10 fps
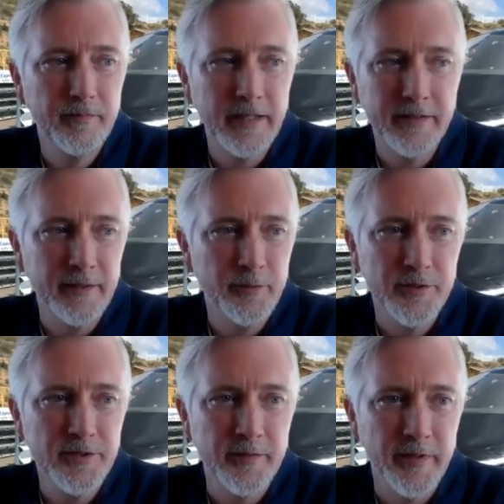I think
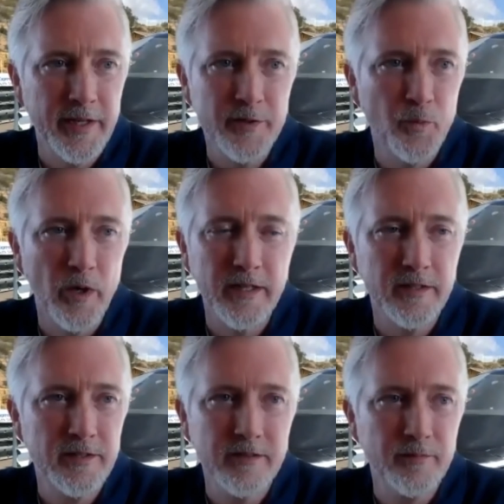all
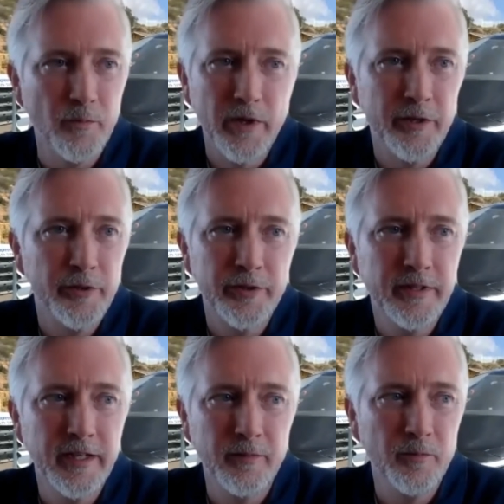certification-wise, we're
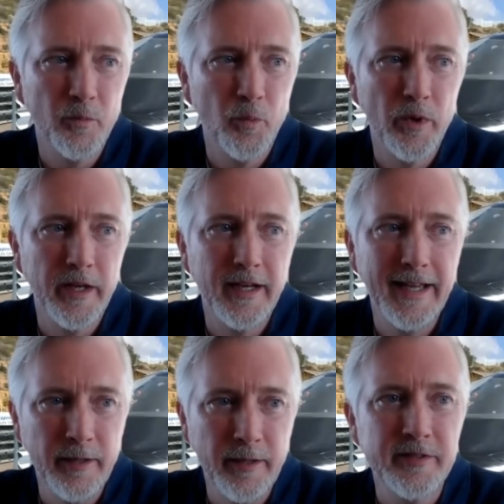good. We're
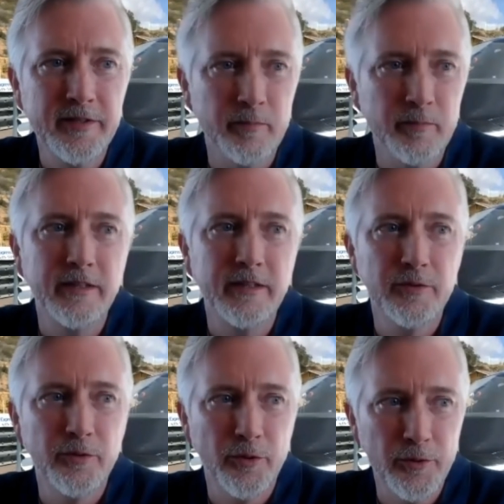aiming to meet
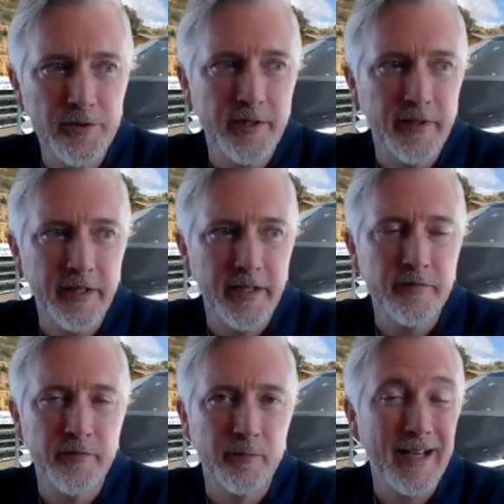all
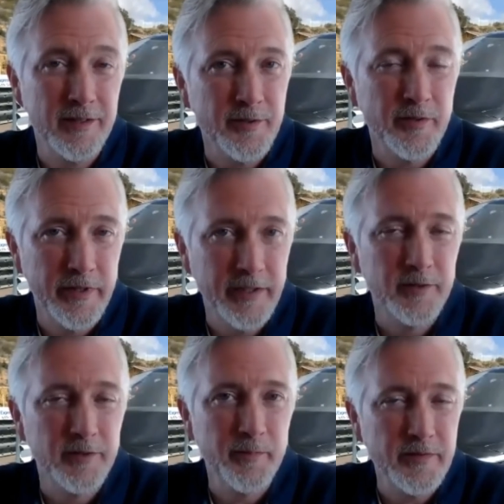certification for passenger
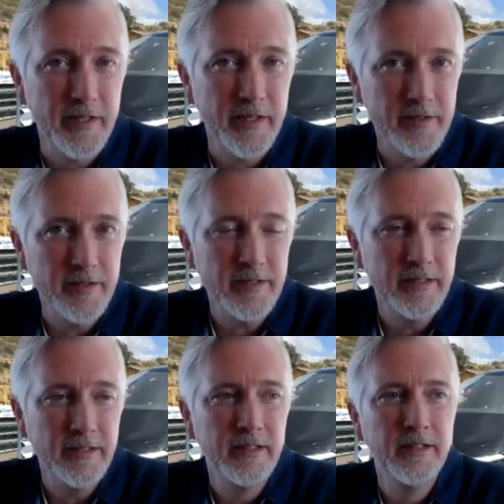vehicle
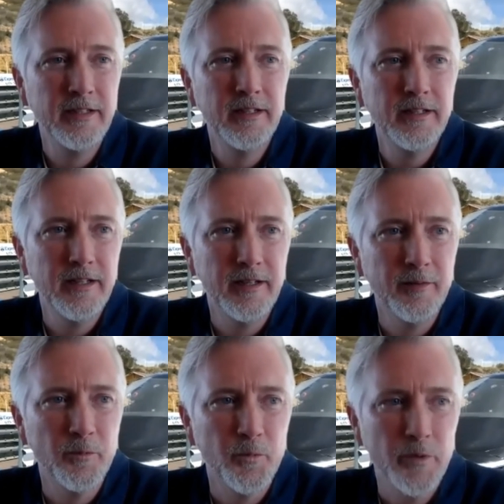specifications,
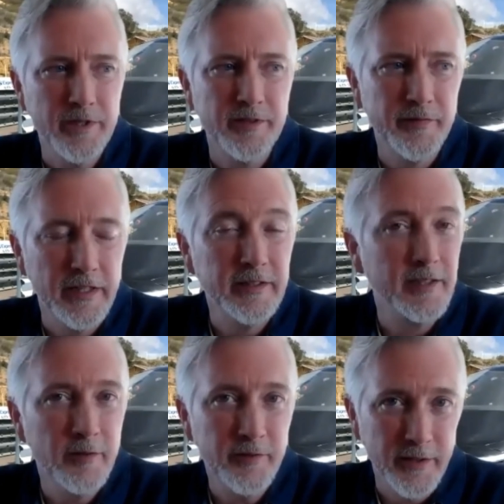which is a fairly
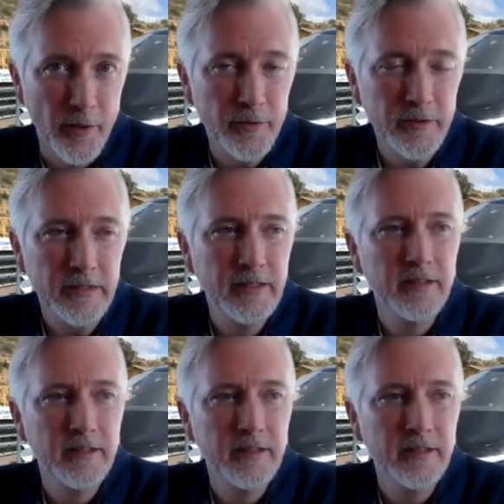lofty goal.